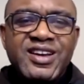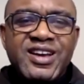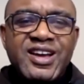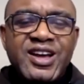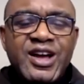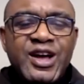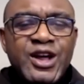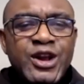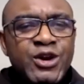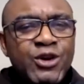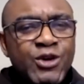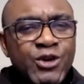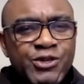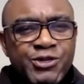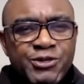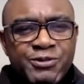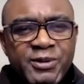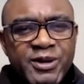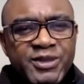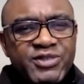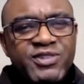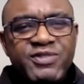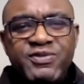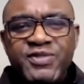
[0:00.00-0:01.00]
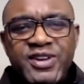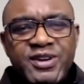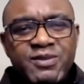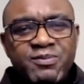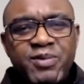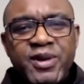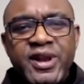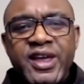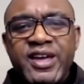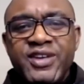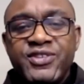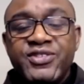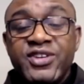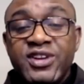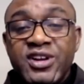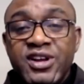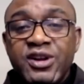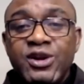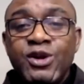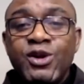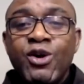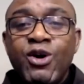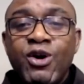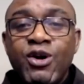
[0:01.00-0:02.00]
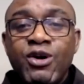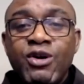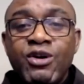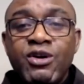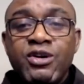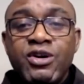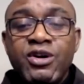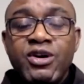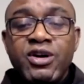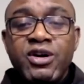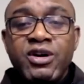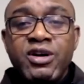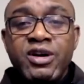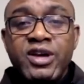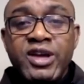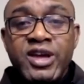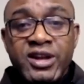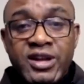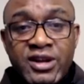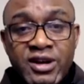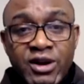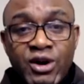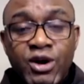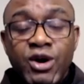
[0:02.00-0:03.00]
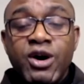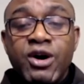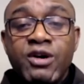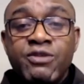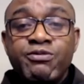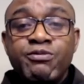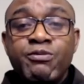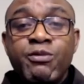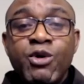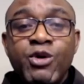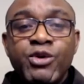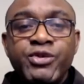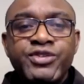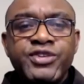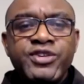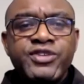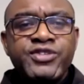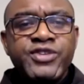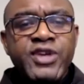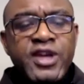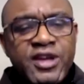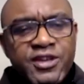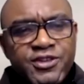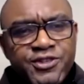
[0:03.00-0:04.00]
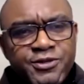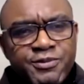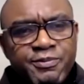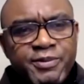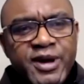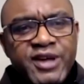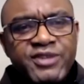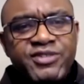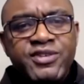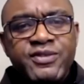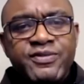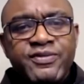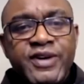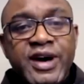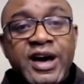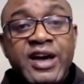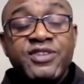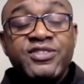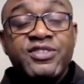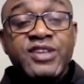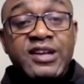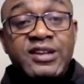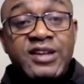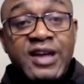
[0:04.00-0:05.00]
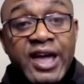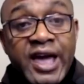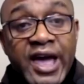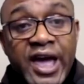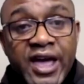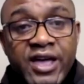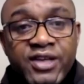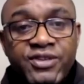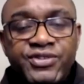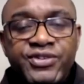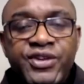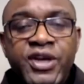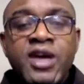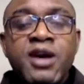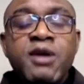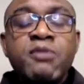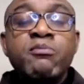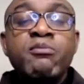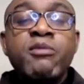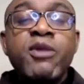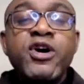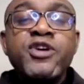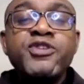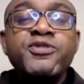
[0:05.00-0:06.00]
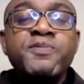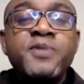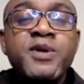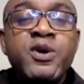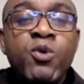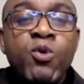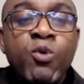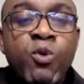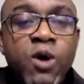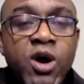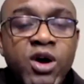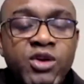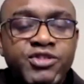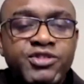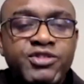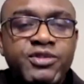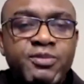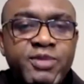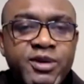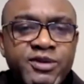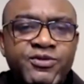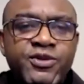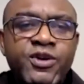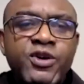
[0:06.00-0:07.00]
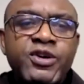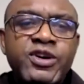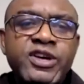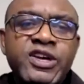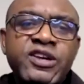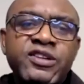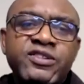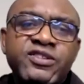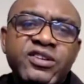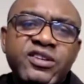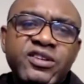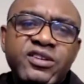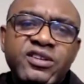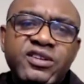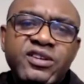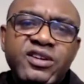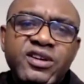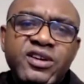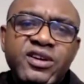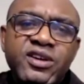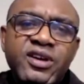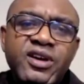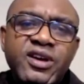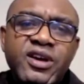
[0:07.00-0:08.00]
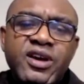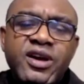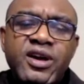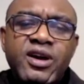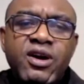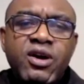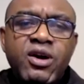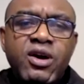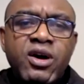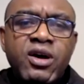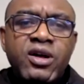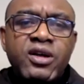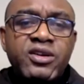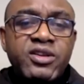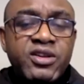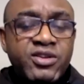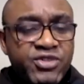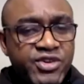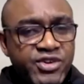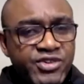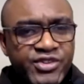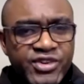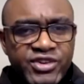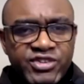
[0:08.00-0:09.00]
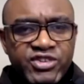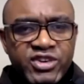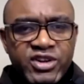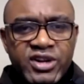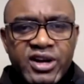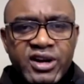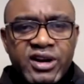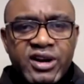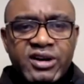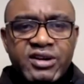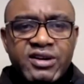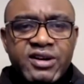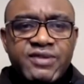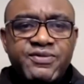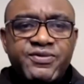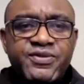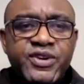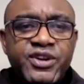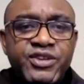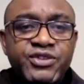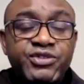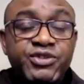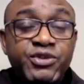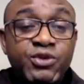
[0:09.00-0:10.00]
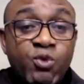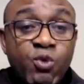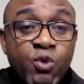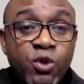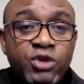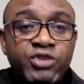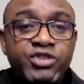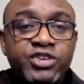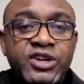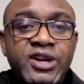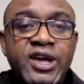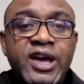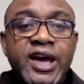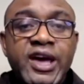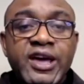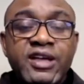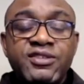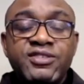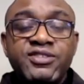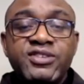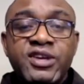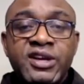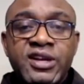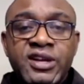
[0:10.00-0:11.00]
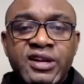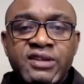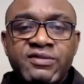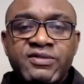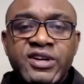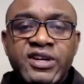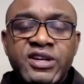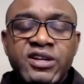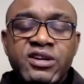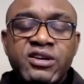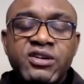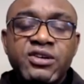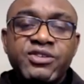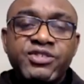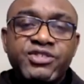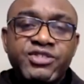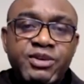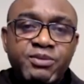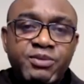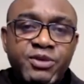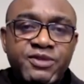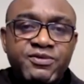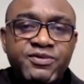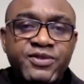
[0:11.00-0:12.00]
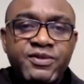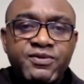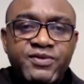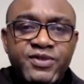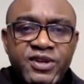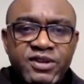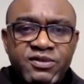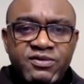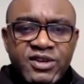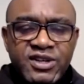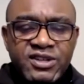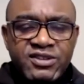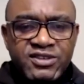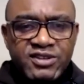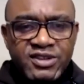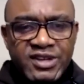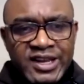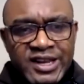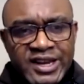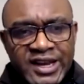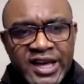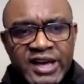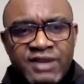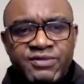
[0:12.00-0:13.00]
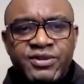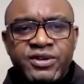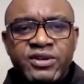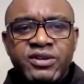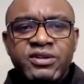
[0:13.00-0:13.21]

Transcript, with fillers: No specific place in the law, in the law of Moses, specifies that hands must be washed before eating. There is a general reference to washing hands in Leviticus chapter 15 verse 11.